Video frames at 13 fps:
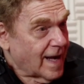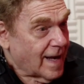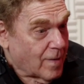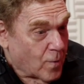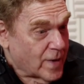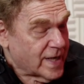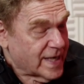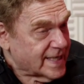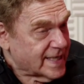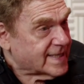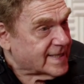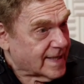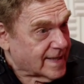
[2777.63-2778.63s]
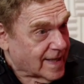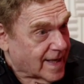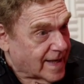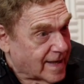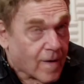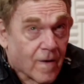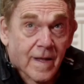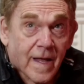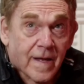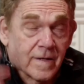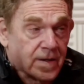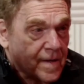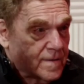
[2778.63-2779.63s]
And we eat sunlight. All
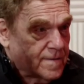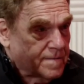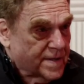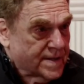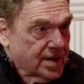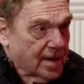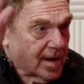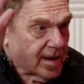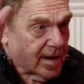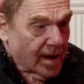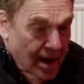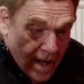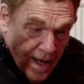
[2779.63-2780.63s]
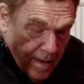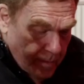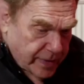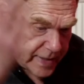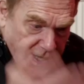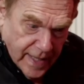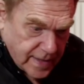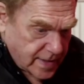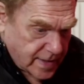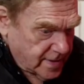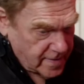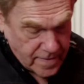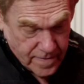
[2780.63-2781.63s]
energy comes from the sun.
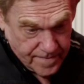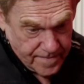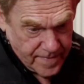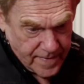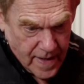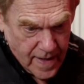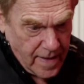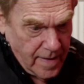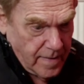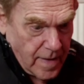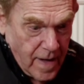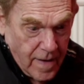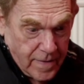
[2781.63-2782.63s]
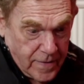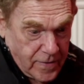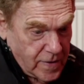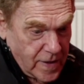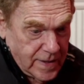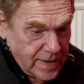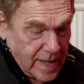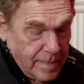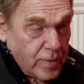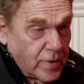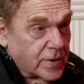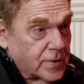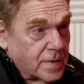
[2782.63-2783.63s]
Plants, they
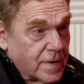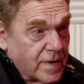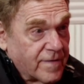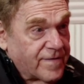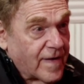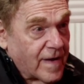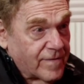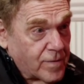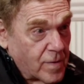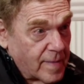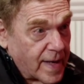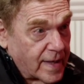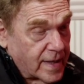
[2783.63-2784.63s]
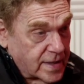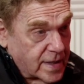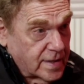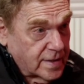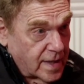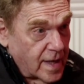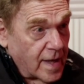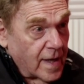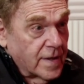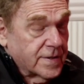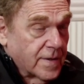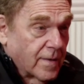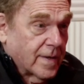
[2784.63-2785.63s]
put it into another file format, essentially.
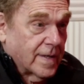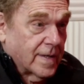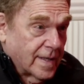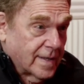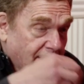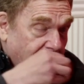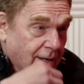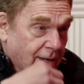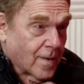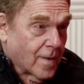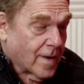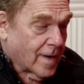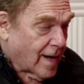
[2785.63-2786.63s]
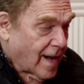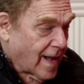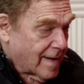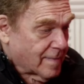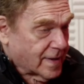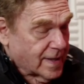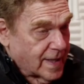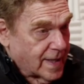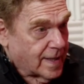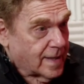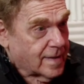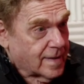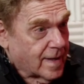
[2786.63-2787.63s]
So you can eat that, or an animal can eat
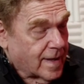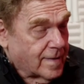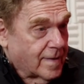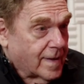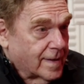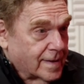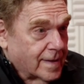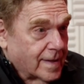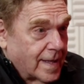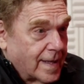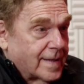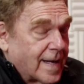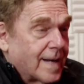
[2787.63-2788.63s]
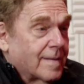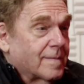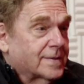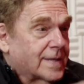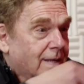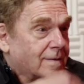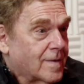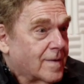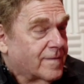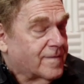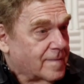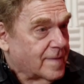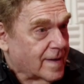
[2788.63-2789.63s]
it, and you can eat that animal, download
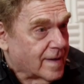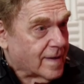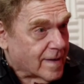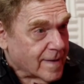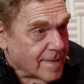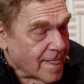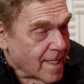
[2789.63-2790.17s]
it from there.